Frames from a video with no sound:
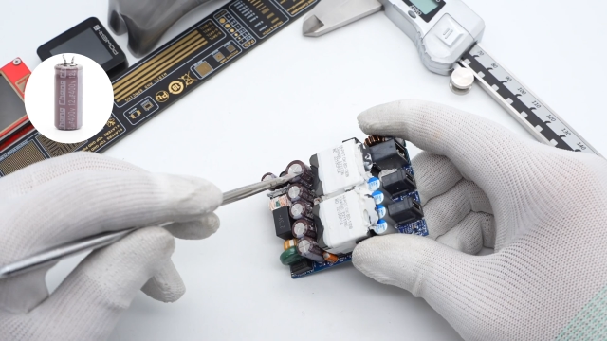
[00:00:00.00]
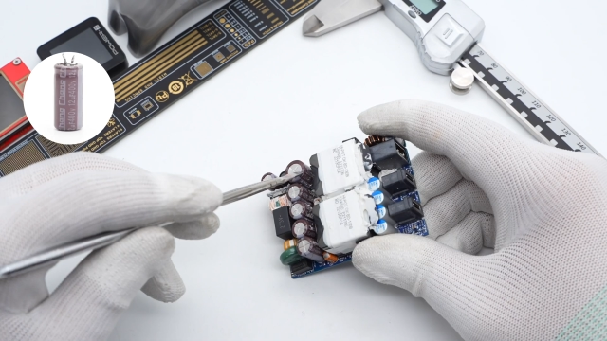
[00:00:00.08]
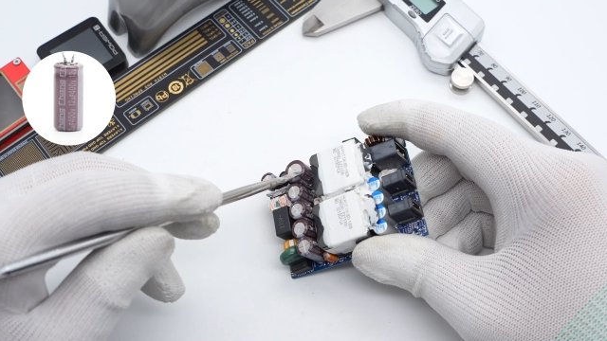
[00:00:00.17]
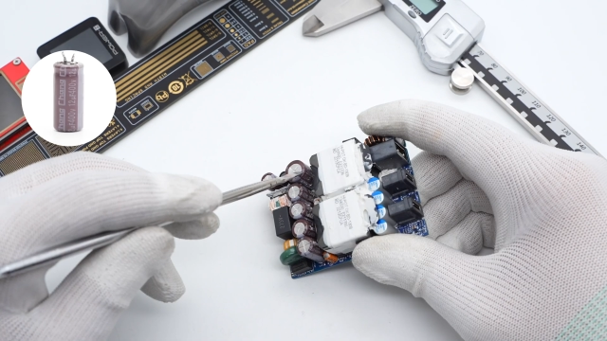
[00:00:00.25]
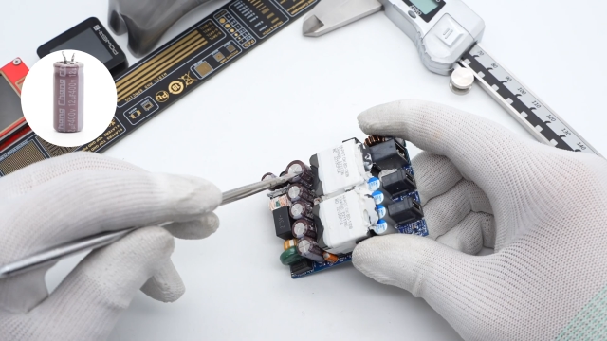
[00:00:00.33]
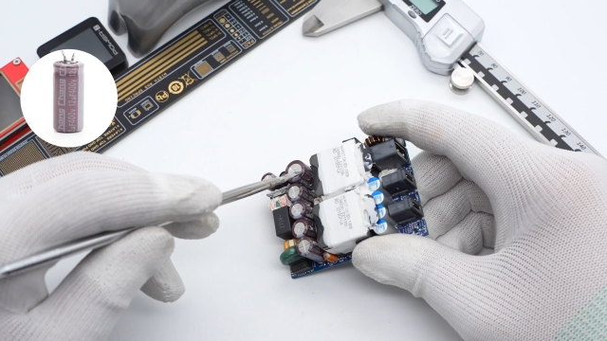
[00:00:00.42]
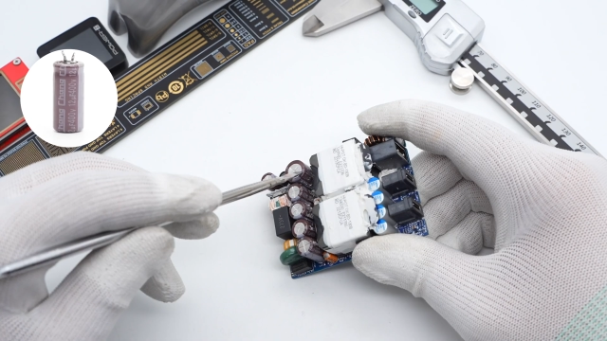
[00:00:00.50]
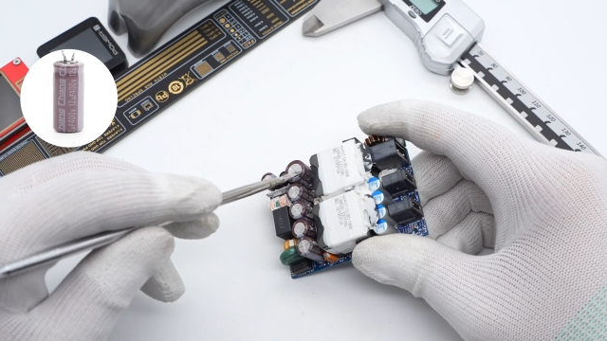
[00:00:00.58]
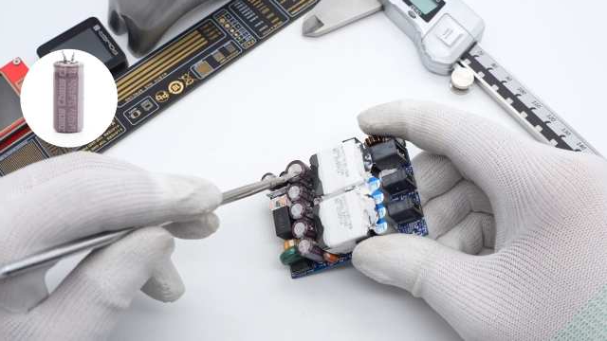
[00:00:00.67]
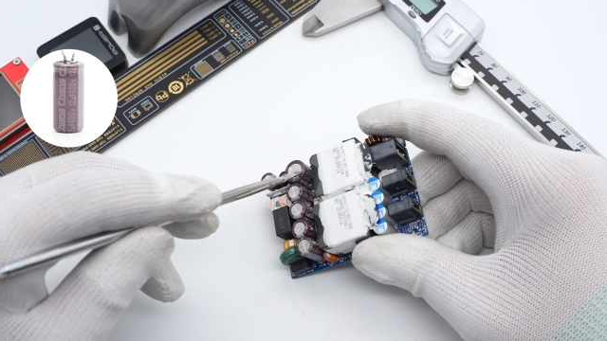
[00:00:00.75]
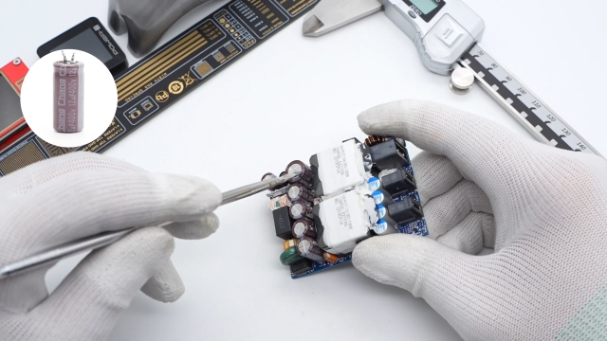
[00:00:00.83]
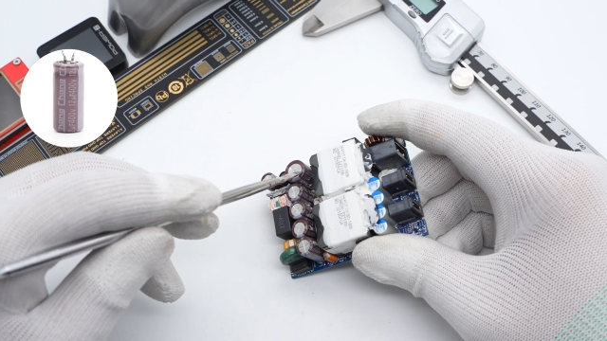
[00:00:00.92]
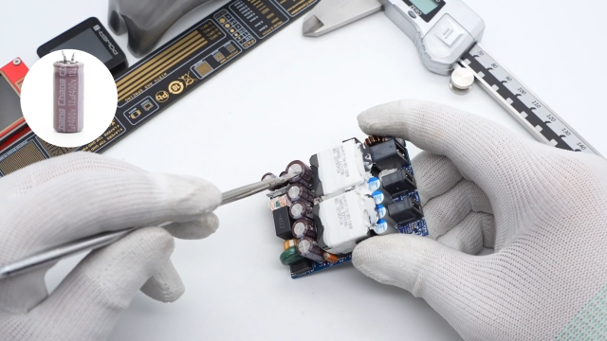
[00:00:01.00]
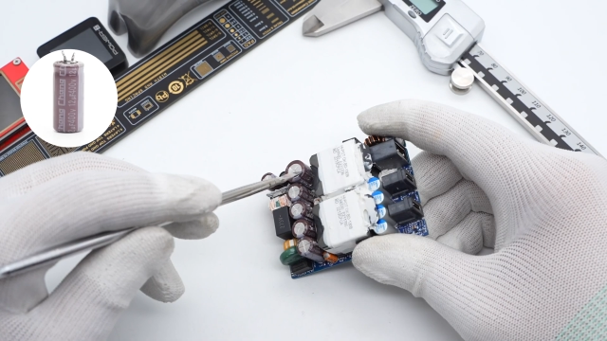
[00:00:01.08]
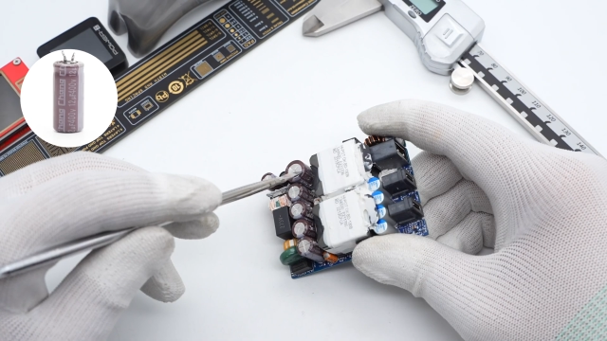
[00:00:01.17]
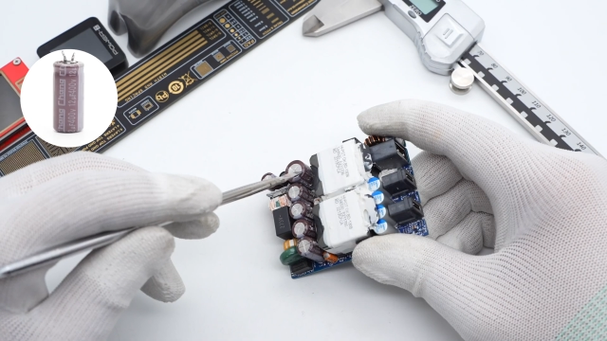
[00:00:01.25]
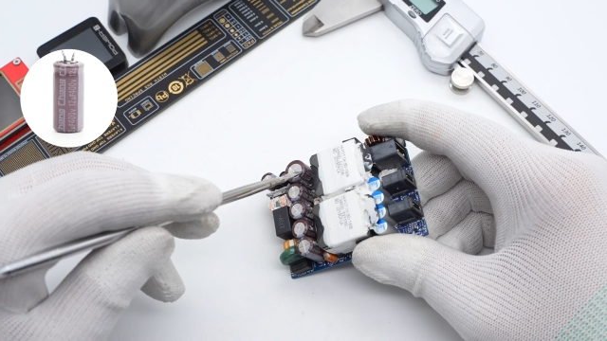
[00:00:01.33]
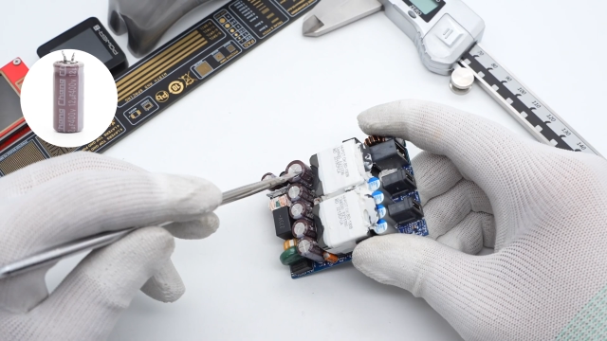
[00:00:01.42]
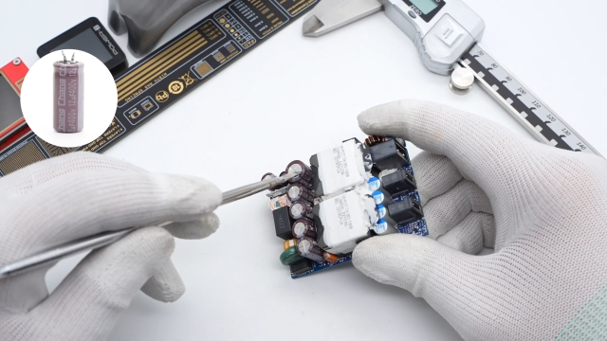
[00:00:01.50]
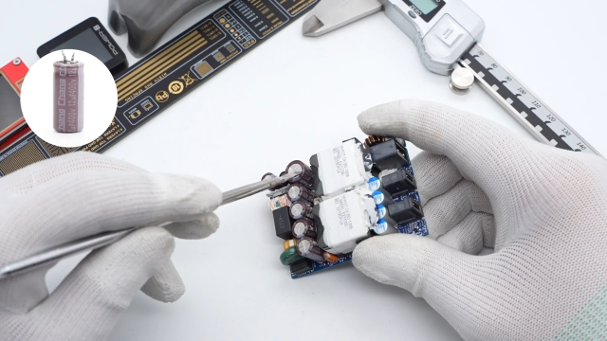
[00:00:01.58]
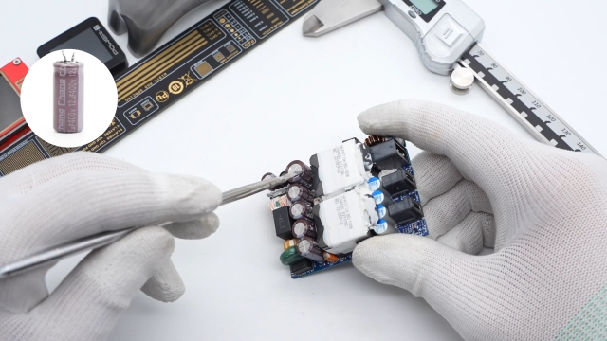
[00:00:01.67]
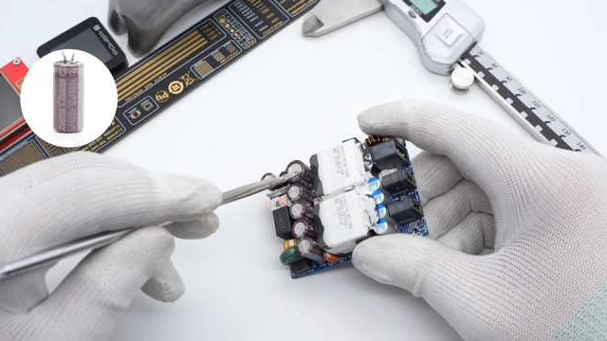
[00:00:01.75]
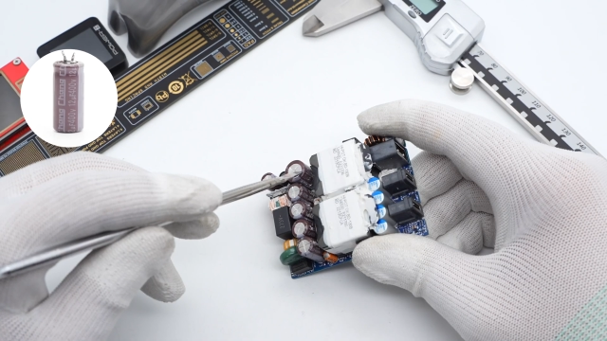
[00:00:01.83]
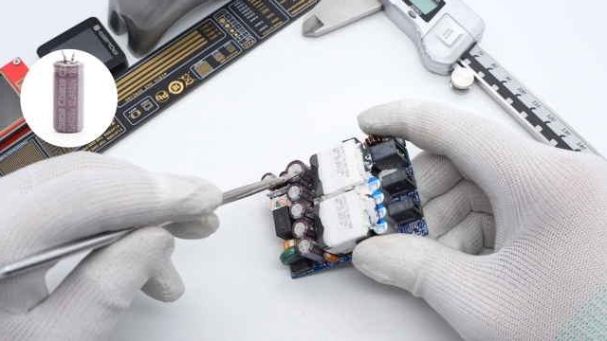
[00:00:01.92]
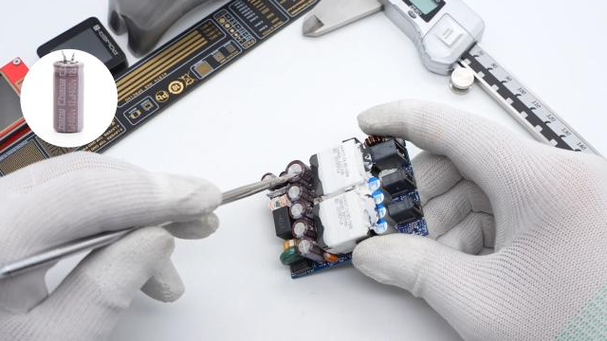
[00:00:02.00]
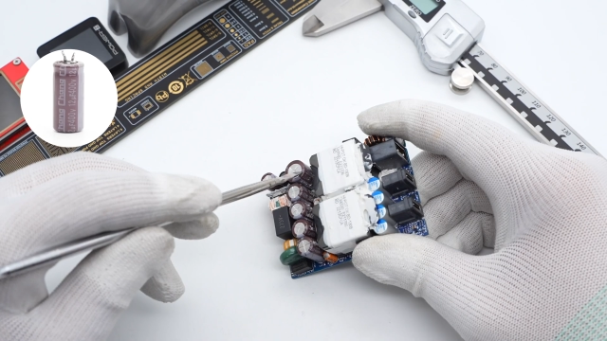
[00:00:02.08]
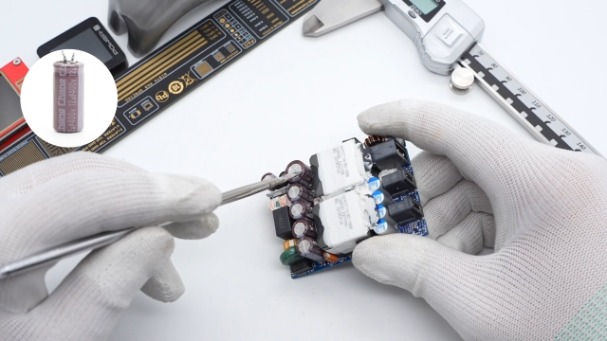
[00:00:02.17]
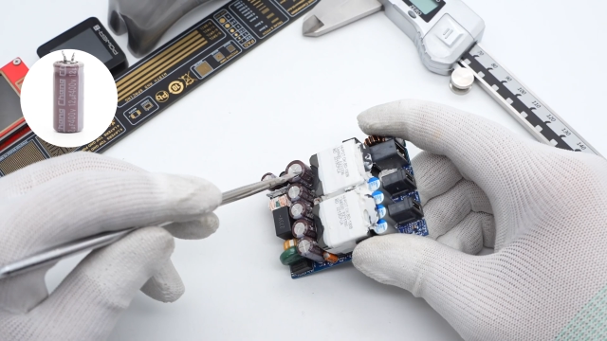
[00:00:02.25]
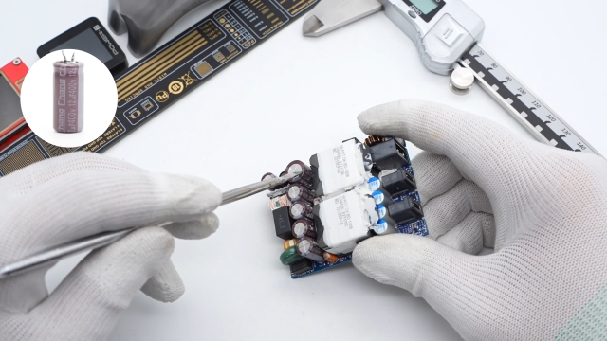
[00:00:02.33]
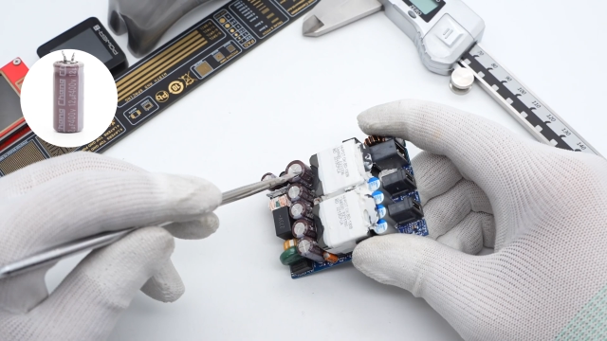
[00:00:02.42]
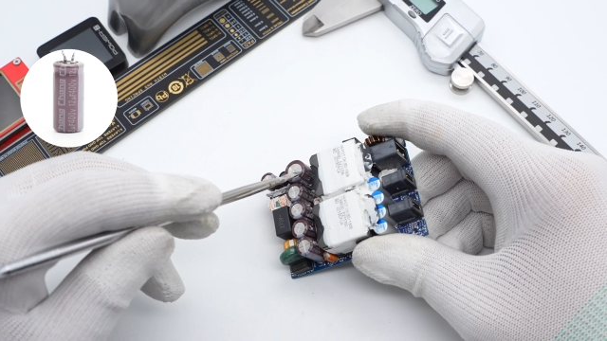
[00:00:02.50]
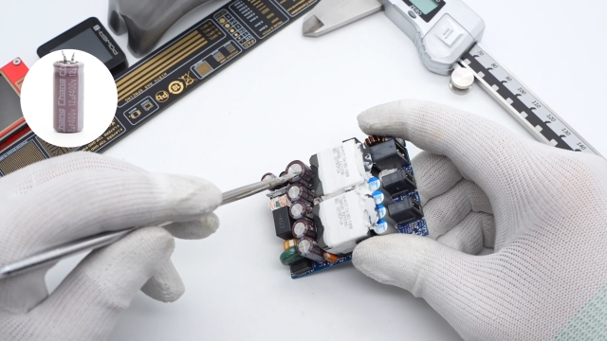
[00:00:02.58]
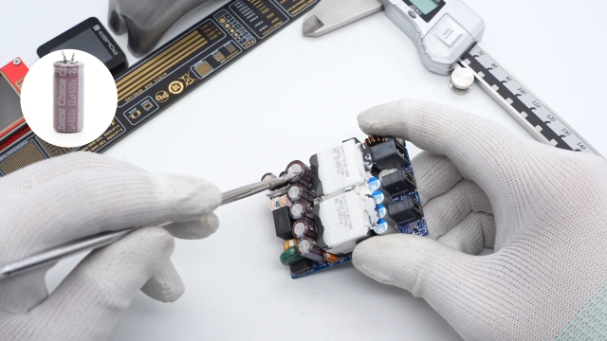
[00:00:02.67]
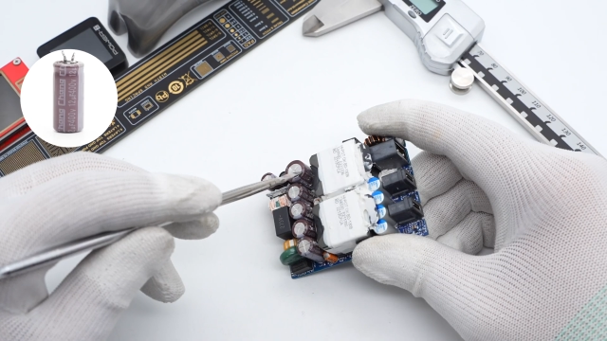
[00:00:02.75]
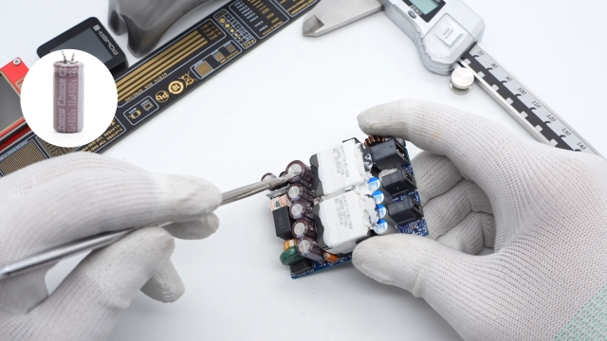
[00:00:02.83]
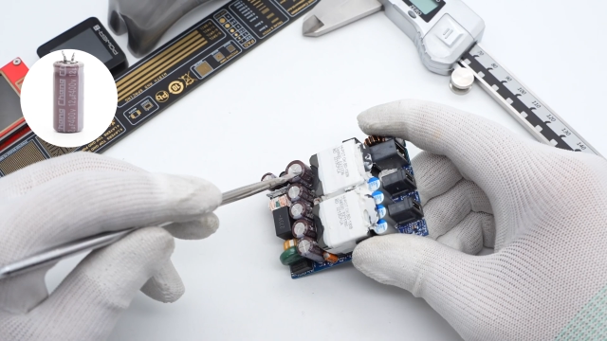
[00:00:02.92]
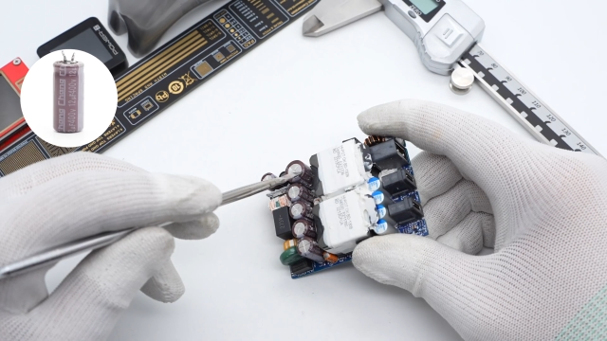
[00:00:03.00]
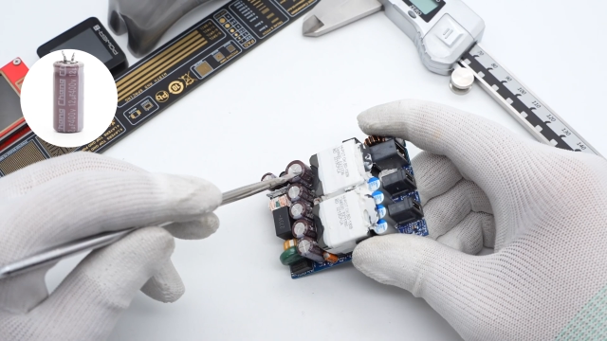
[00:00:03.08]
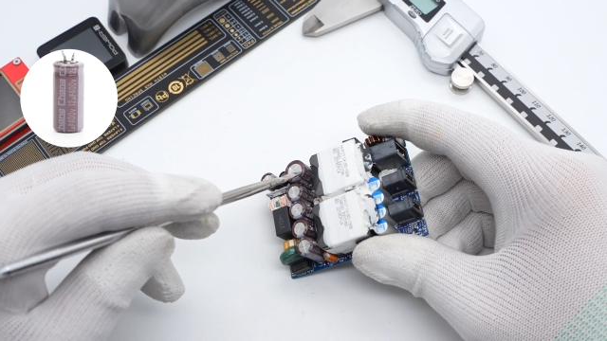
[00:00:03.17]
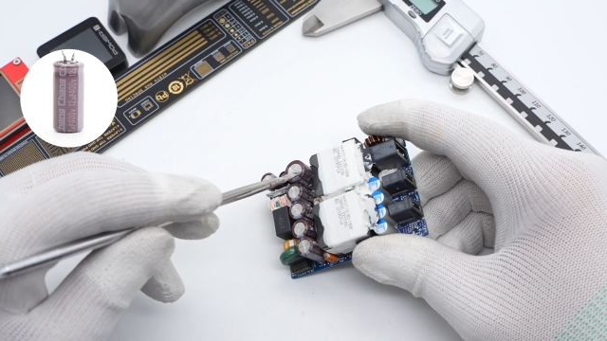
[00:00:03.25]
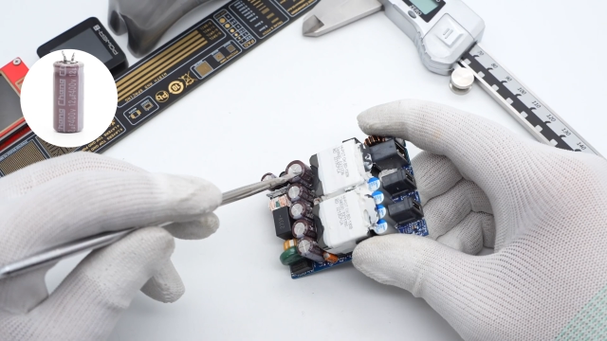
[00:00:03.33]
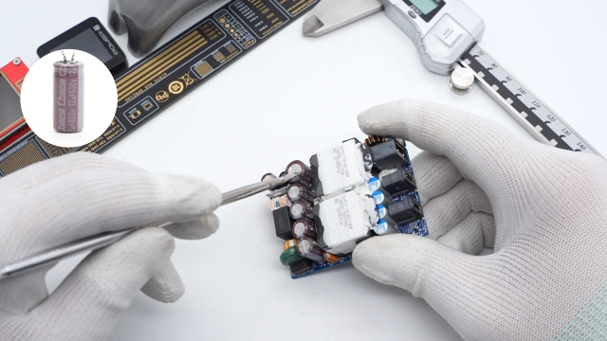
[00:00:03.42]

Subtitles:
[unreadable: no face in view]